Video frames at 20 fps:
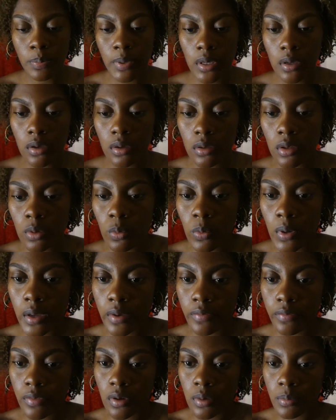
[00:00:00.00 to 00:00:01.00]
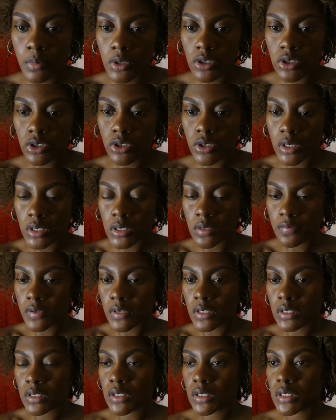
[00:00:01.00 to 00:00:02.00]
pick the right one and just try to
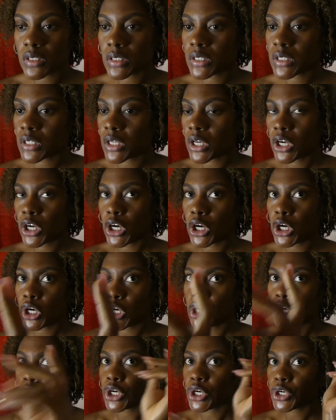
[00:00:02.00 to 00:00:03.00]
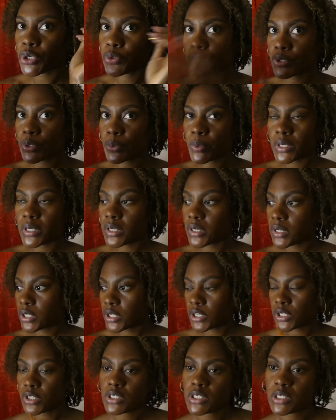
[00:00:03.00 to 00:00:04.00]
fix this real quick.
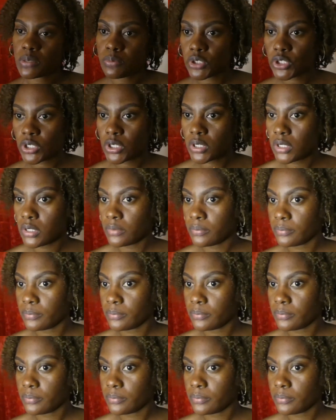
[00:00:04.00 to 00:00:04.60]
So shady.